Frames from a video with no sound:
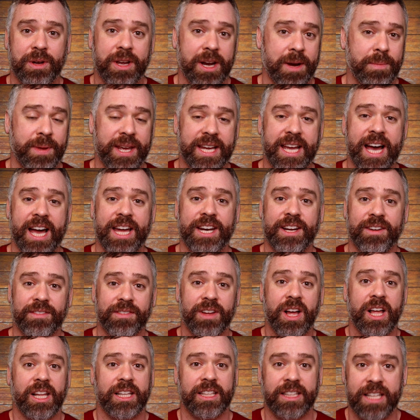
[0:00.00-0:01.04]
going to be kind of
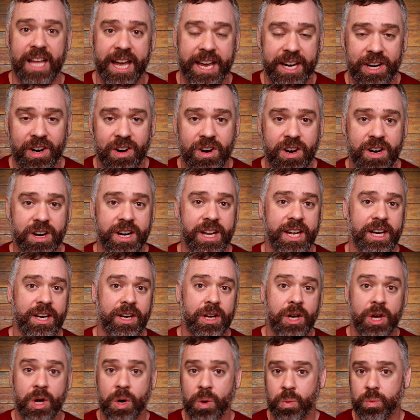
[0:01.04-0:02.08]
lighthearted?
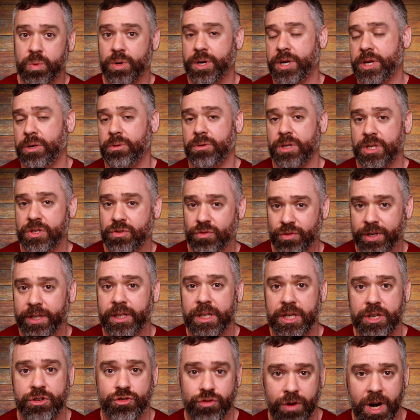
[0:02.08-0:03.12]
Were you just
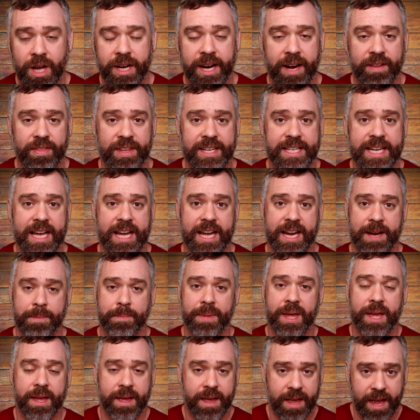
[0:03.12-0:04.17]
really drunk at the
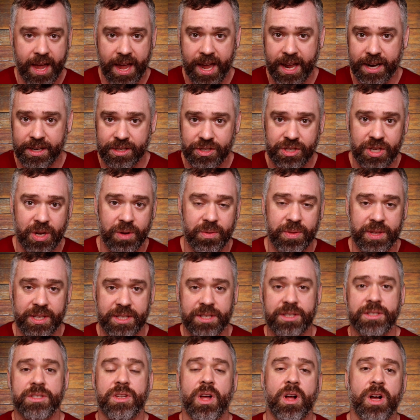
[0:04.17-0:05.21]
time? And so
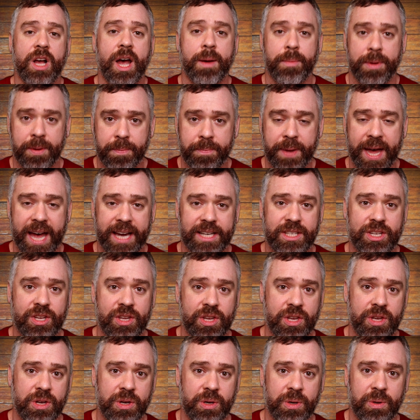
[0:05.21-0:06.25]
this is all coming back to
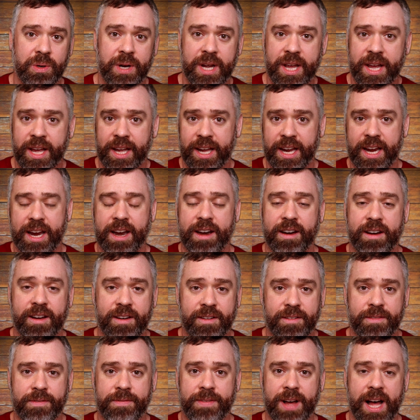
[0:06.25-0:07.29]
you in
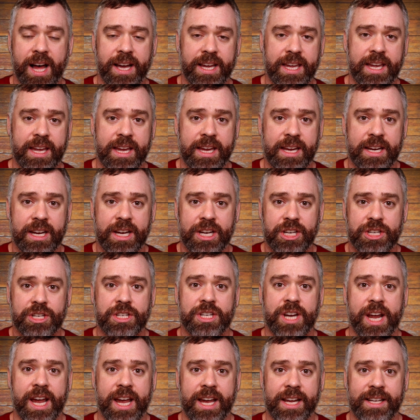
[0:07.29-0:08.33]
foggy
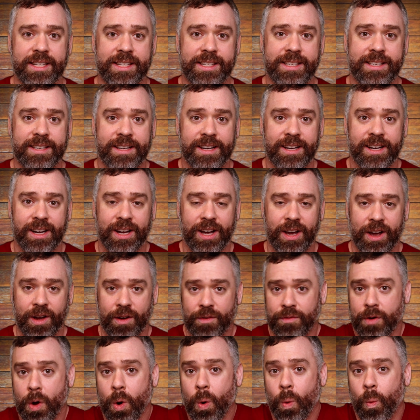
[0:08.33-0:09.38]
shades
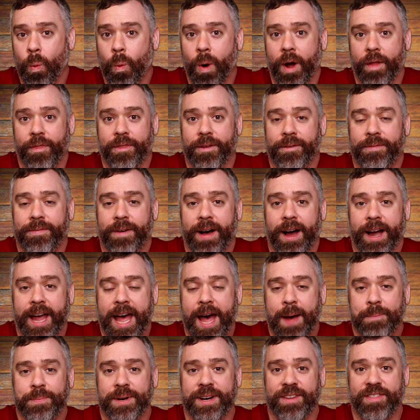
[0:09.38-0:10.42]
of what the fuck
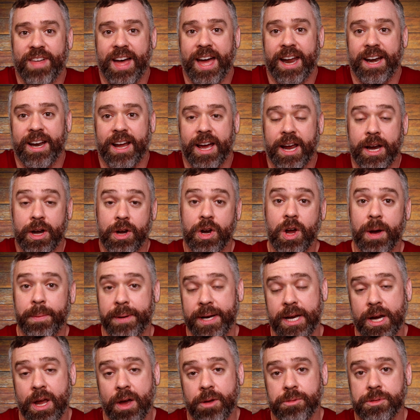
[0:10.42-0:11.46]
happened that night.
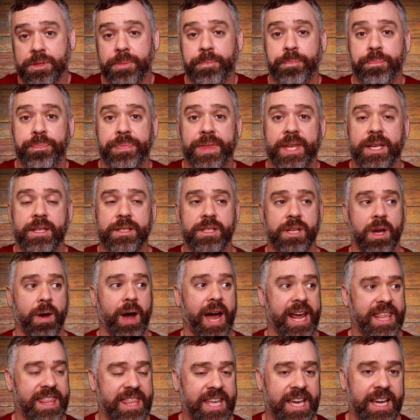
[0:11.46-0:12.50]
Nobody knows. So
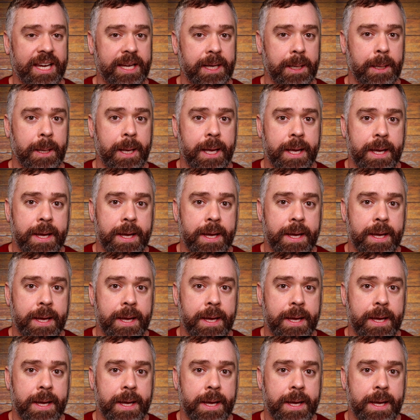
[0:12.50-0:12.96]
I think